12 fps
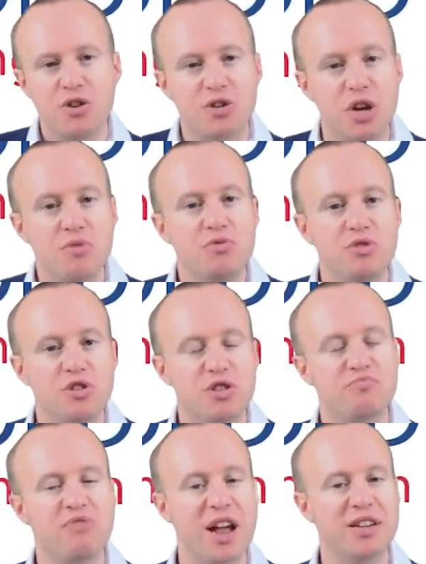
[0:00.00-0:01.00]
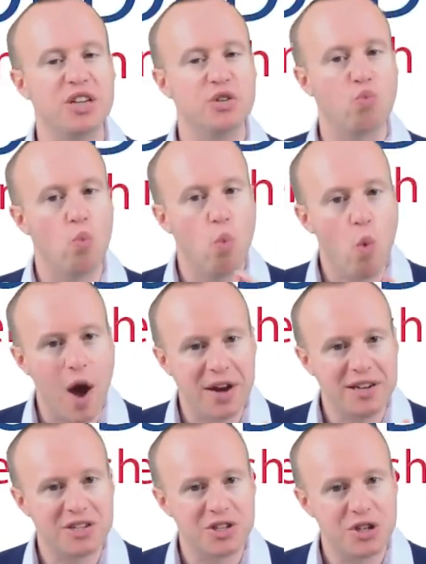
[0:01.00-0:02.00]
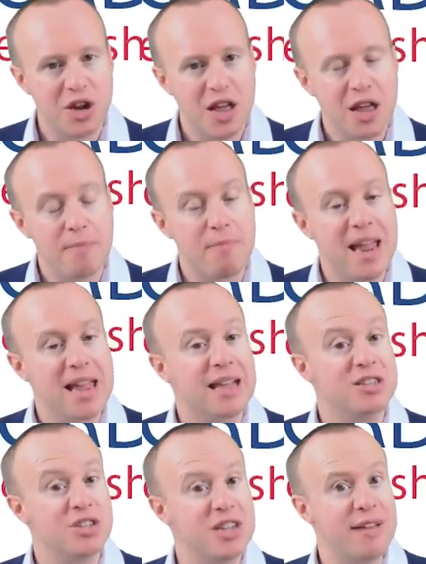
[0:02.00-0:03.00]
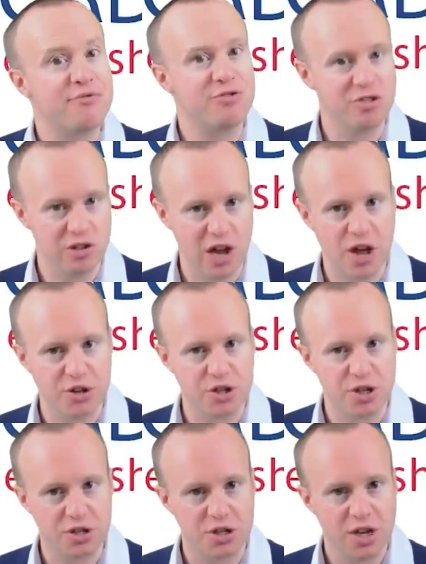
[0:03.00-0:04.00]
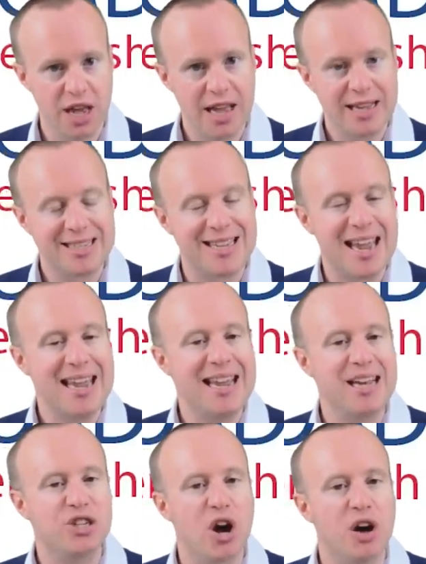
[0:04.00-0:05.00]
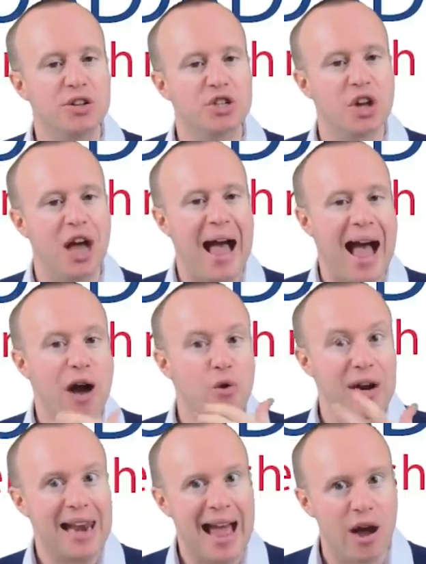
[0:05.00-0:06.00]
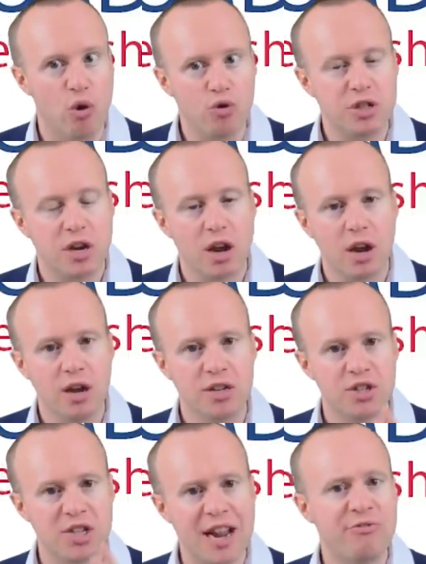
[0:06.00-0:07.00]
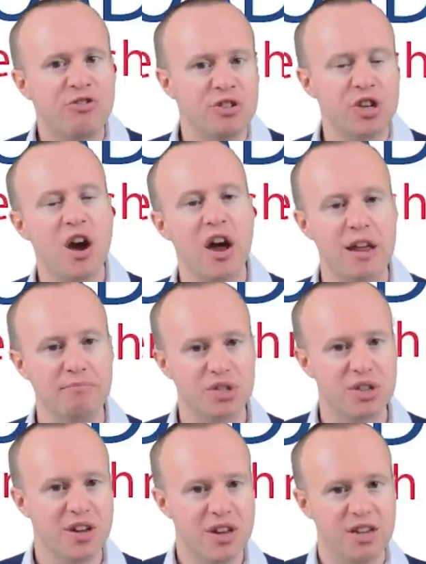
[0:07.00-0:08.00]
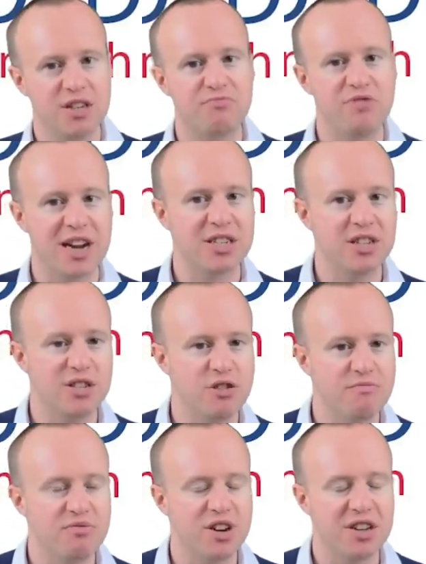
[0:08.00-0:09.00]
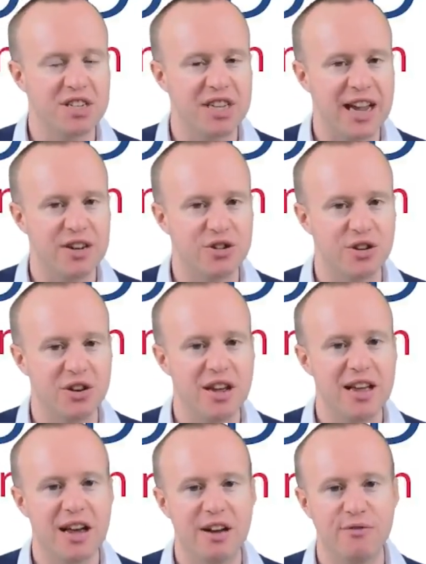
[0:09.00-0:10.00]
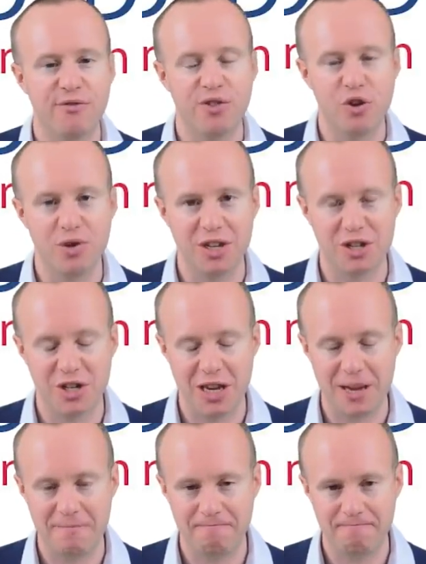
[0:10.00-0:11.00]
don't just practice once, make several answers. Say each answer out loud several times to practice your pronunciation and fluency.